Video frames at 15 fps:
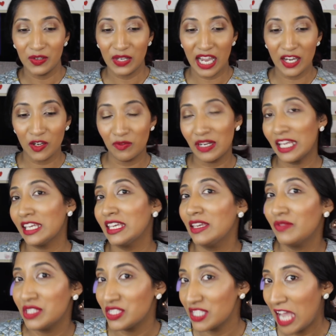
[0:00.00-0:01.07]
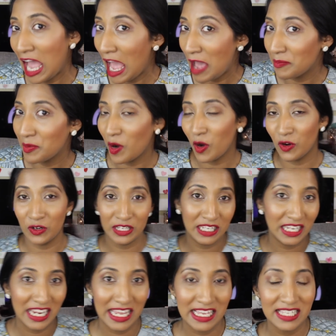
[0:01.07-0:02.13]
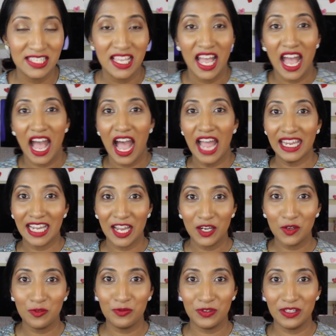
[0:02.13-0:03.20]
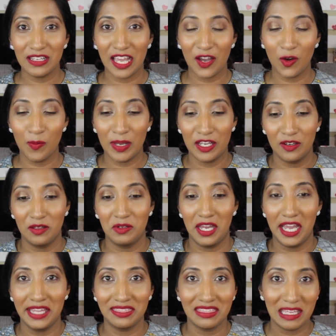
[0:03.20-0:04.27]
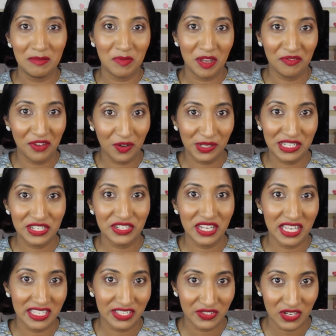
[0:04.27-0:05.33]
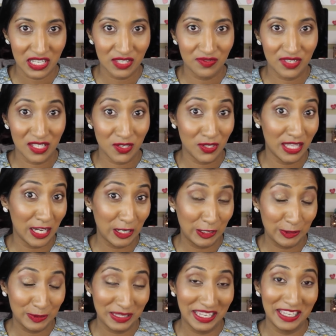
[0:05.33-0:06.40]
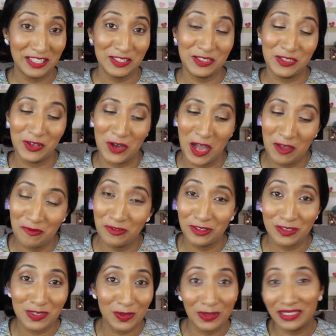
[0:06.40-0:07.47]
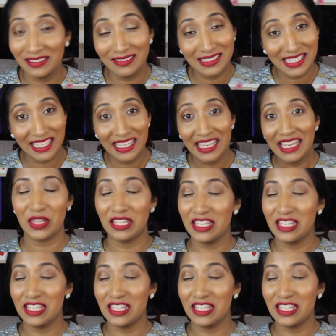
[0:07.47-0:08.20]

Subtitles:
you kind of like give a tap or a kiss, I kind of feel like, oh my god, I think my foundation has transferred to their clothing. So I feel so guilty.